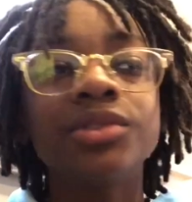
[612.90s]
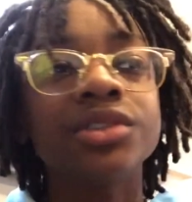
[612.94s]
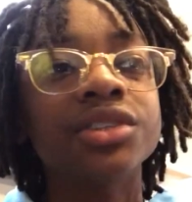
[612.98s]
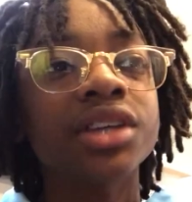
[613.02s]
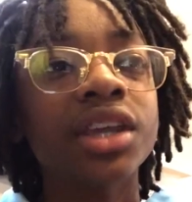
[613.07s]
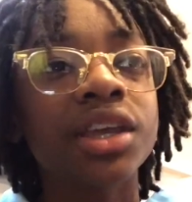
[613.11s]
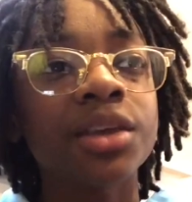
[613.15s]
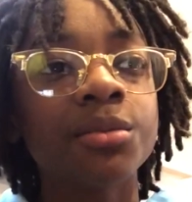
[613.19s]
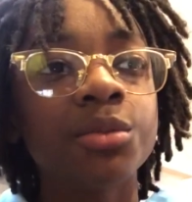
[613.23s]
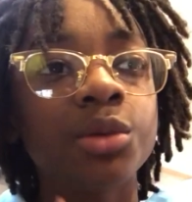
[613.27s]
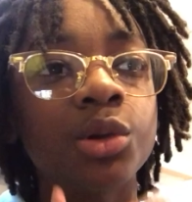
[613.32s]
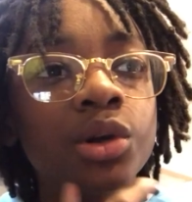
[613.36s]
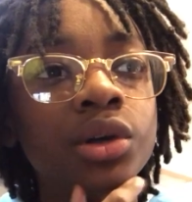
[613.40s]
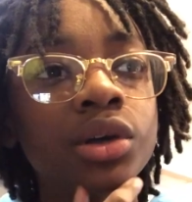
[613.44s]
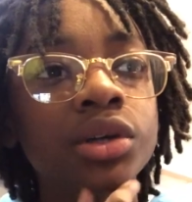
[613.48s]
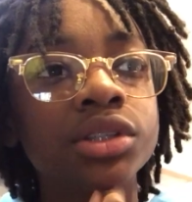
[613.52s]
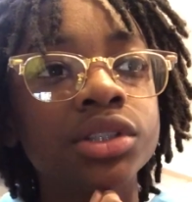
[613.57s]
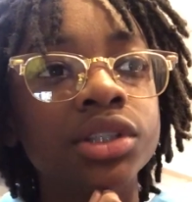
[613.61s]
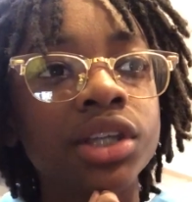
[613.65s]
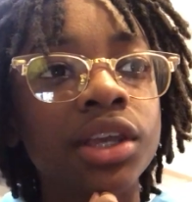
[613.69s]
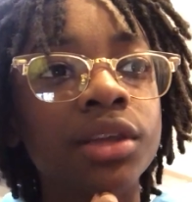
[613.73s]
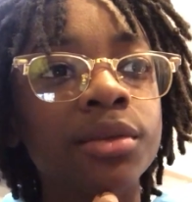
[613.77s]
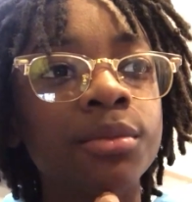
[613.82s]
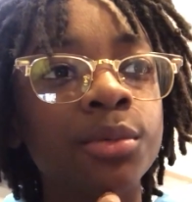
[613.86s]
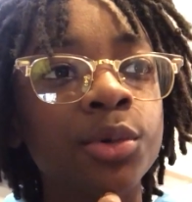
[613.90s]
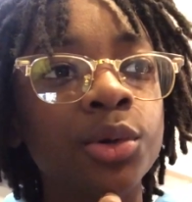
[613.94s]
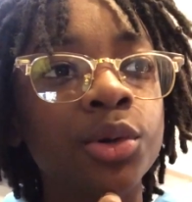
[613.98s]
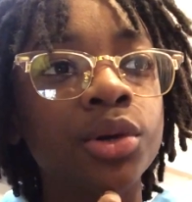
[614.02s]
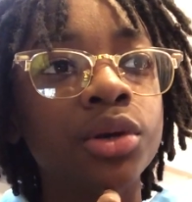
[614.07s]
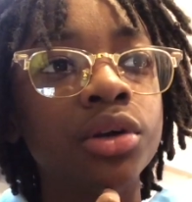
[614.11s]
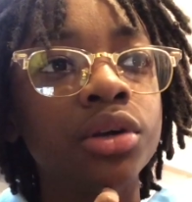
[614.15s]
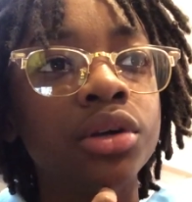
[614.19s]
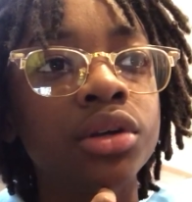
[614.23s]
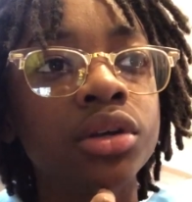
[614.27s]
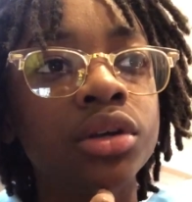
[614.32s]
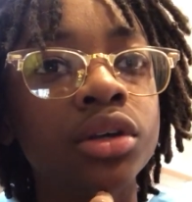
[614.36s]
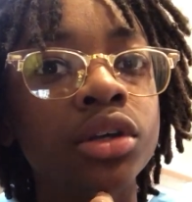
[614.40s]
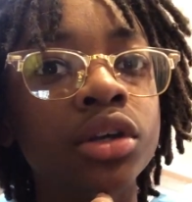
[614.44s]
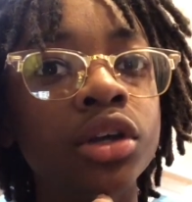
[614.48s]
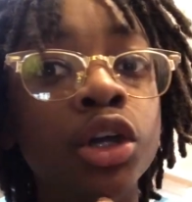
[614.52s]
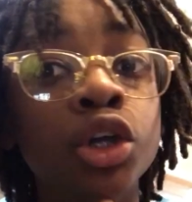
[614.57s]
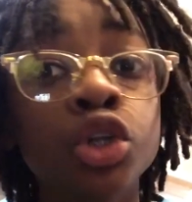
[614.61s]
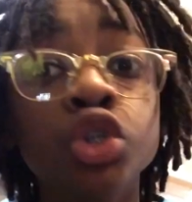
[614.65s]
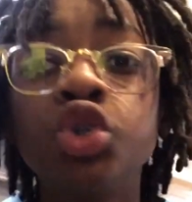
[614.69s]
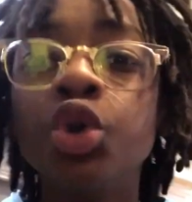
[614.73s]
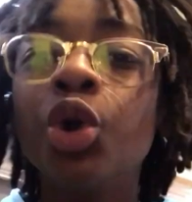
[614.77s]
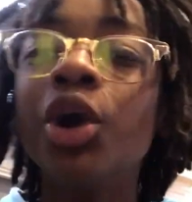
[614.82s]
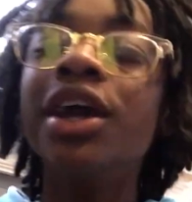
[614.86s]
Jake Paul, Jake Paul.
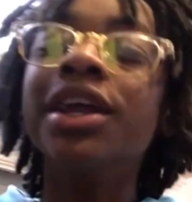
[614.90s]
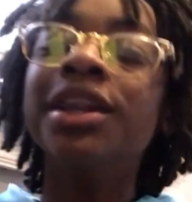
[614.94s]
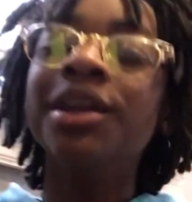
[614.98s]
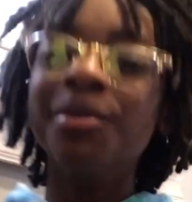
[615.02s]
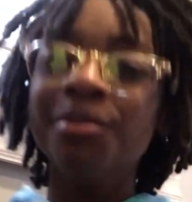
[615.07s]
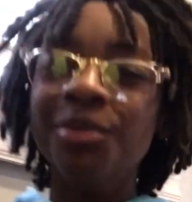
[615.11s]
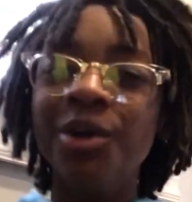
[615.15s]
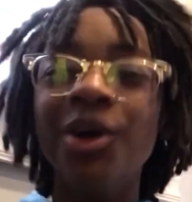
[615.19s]
Join the